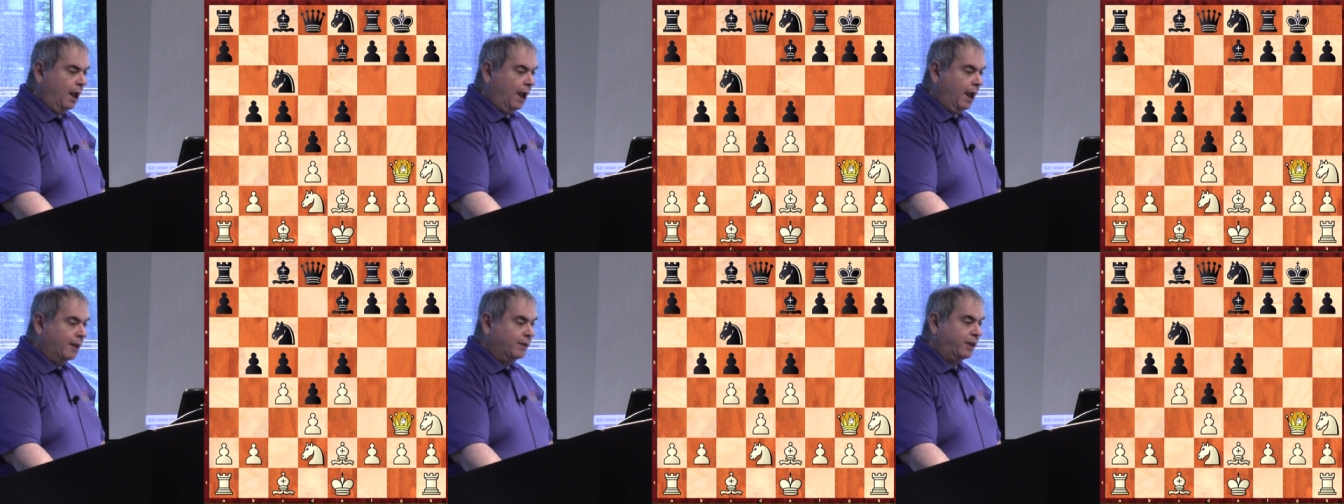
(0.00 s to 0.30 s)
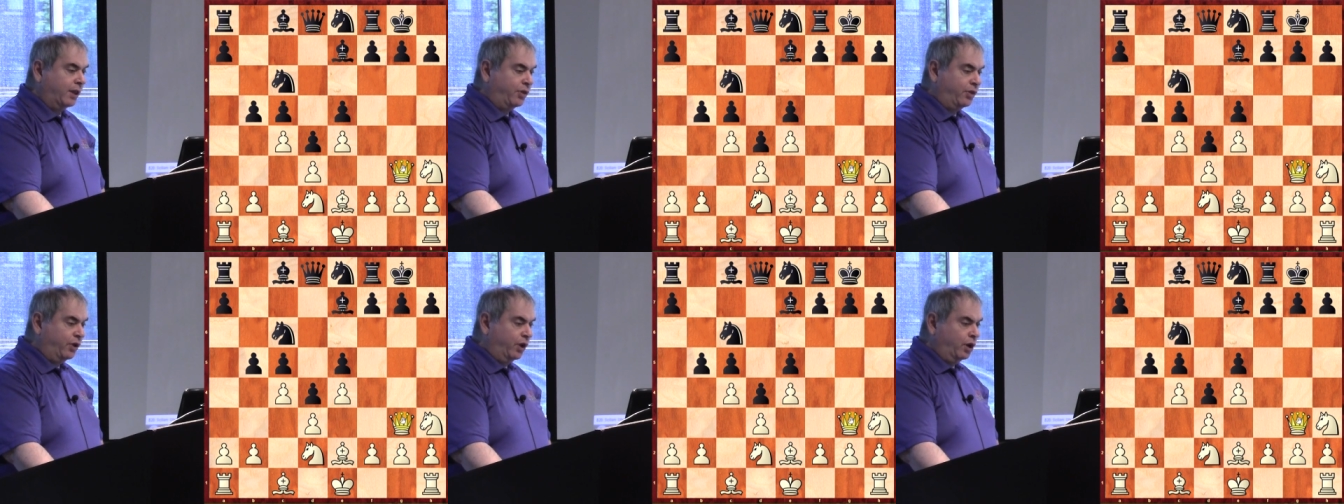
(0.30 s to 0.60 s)
And
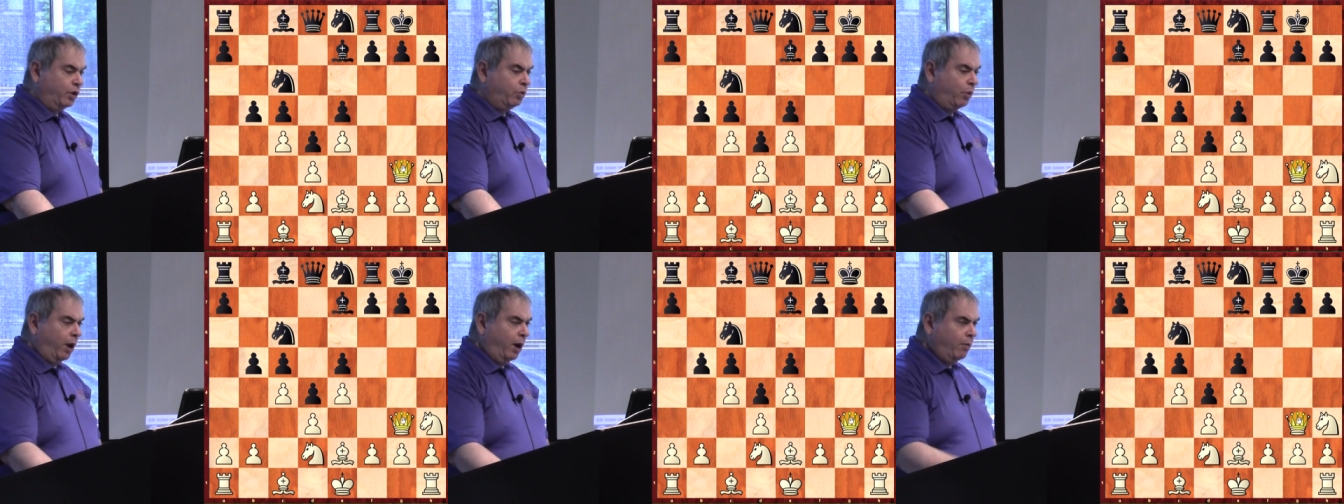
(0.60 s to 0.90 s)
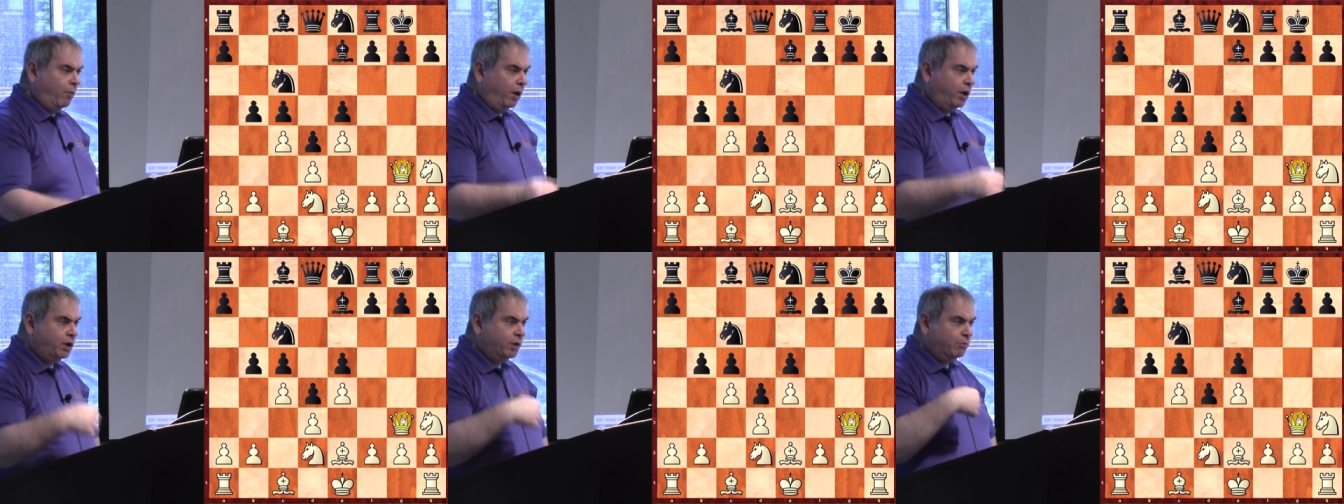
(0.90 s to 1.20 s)
the third
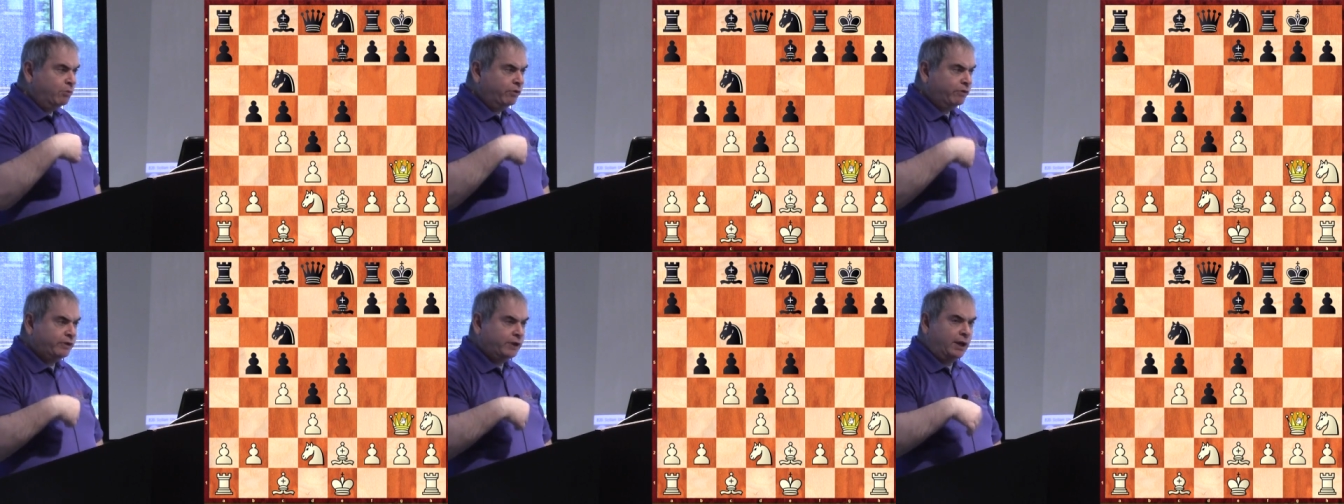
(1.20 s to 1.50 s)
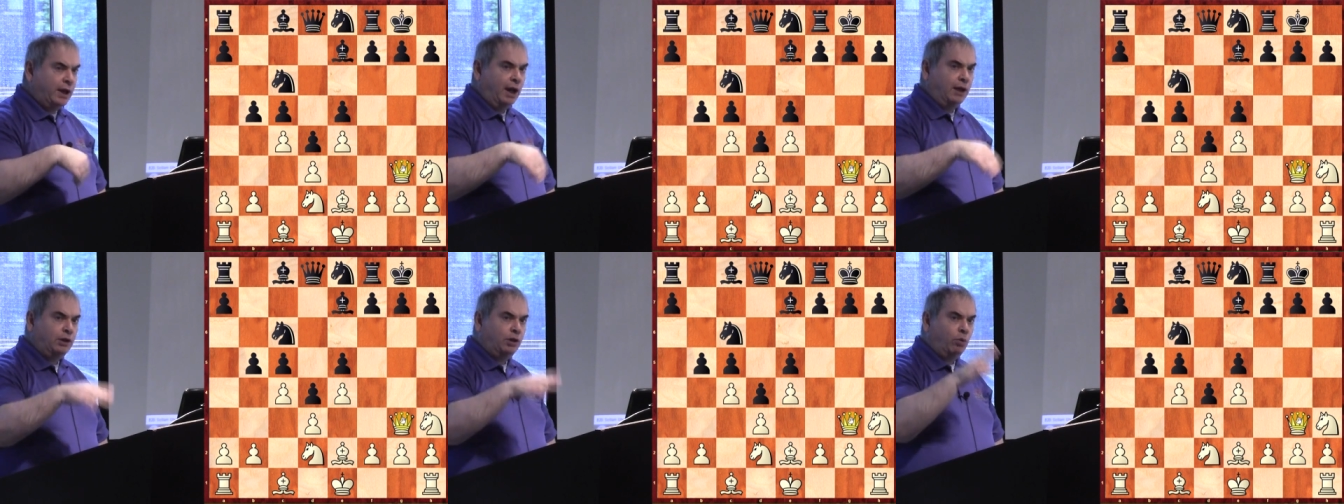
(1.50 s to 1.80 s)
one, why you move the
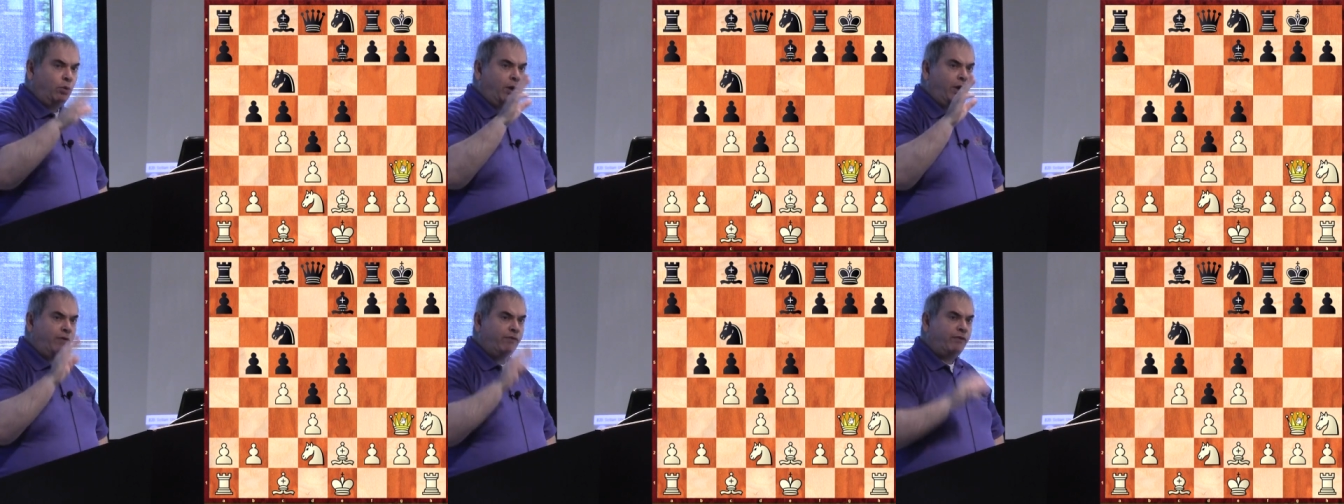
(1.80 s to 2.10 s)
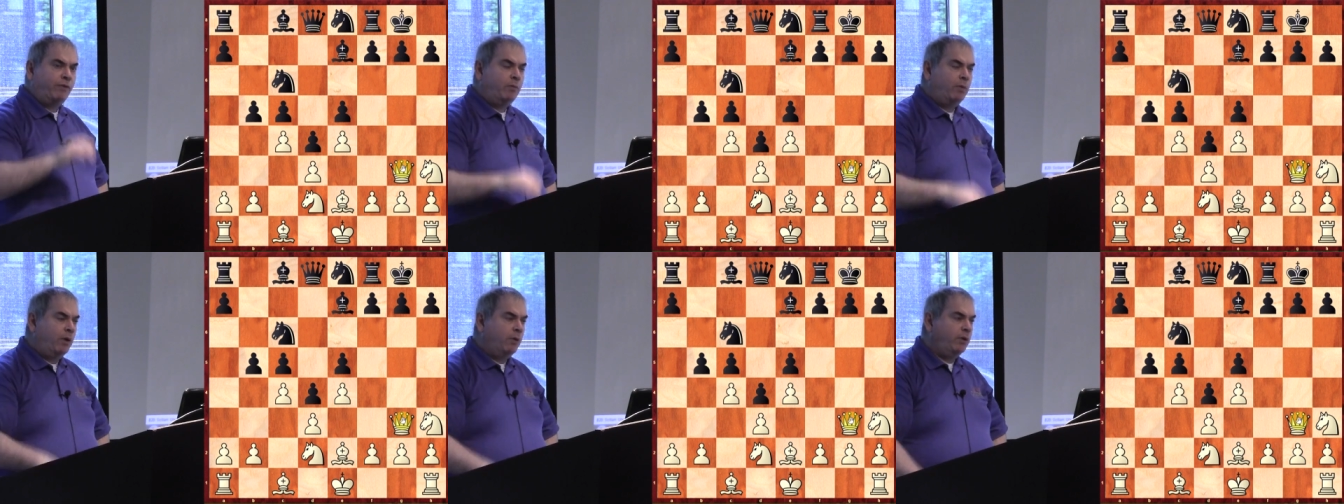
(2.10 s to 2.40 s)
knight away
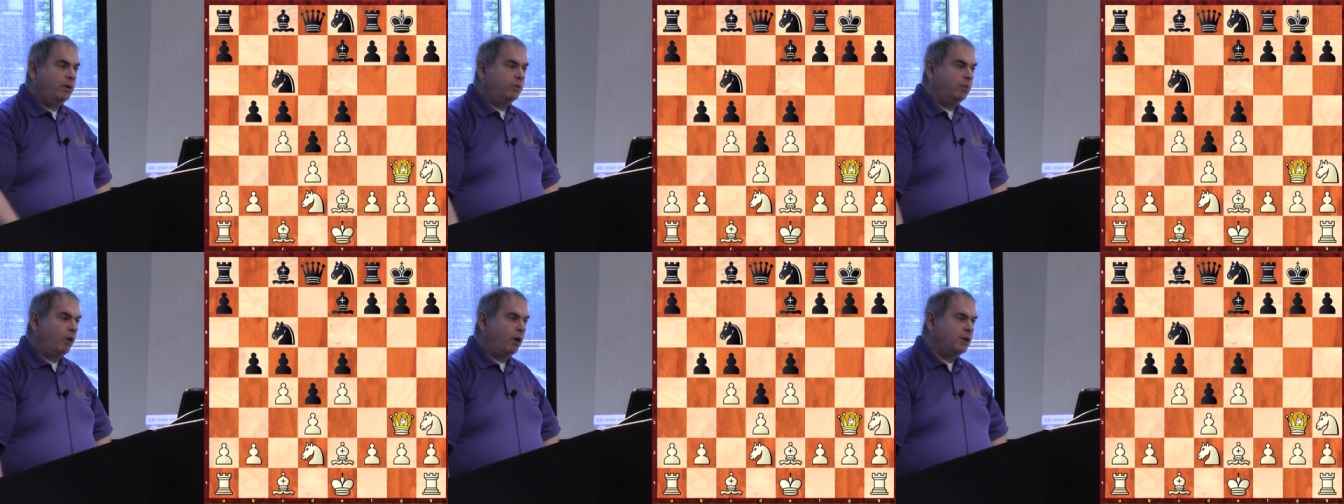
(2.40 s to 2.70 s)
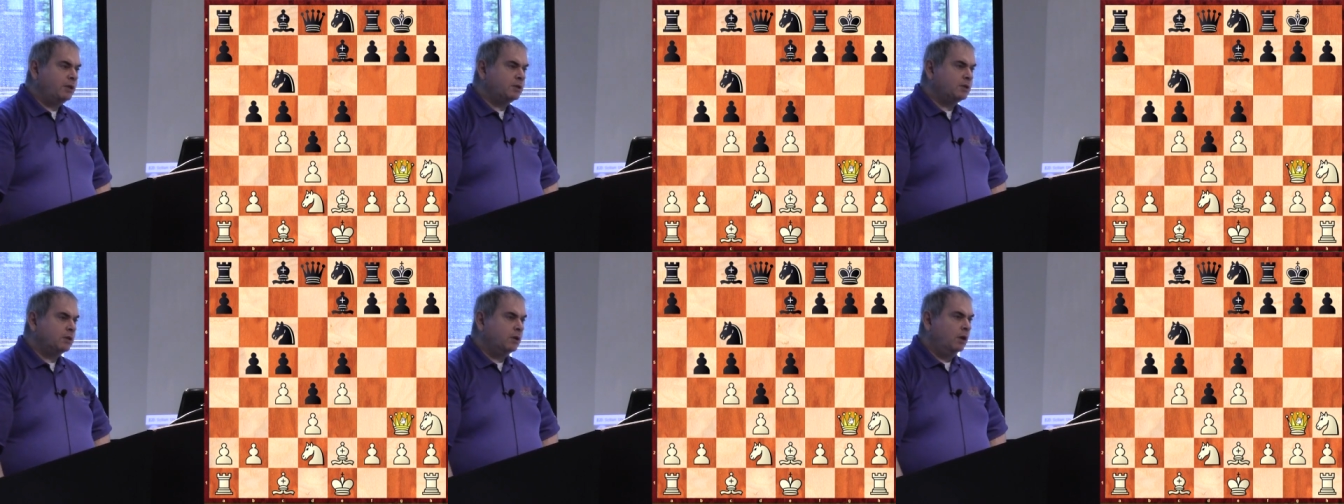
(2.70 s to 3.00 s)
from where it
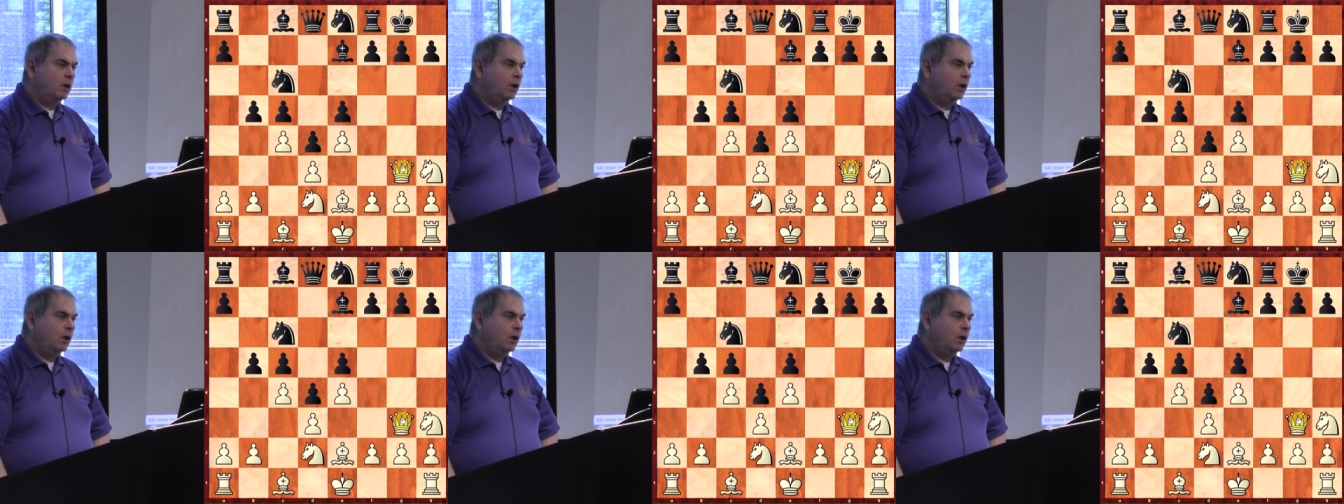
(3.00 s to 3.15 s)
was?